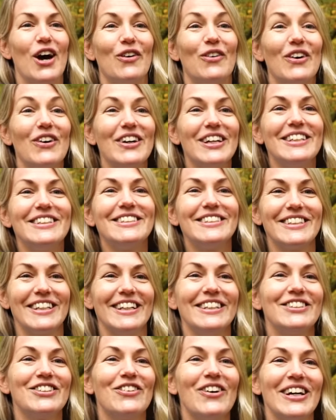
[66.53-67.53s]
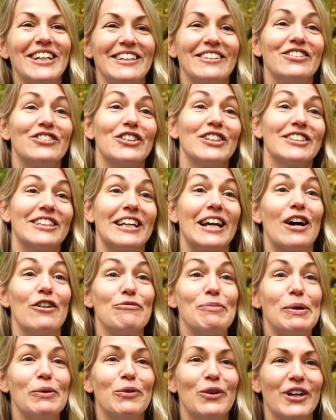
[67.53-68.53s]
Well, it's, it's quite interesting. I've been